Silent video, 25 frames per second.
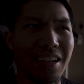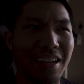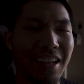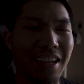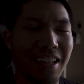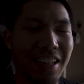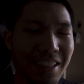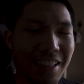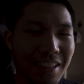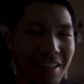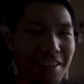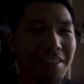
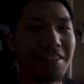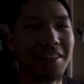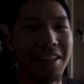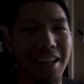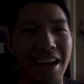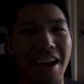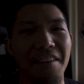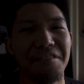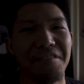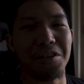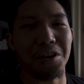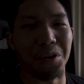
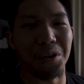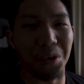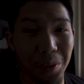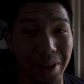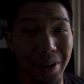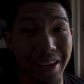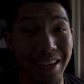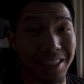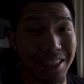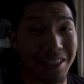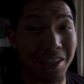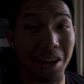clearly after a
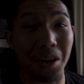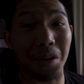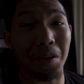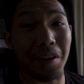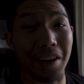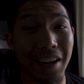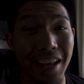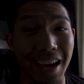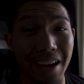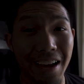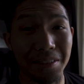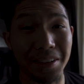week it's
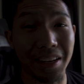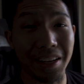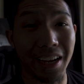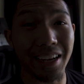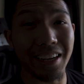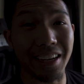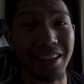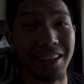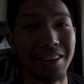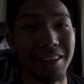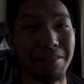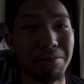already
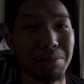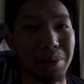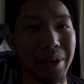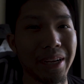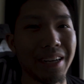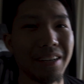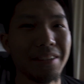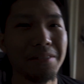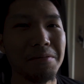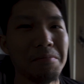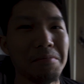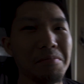outdated, but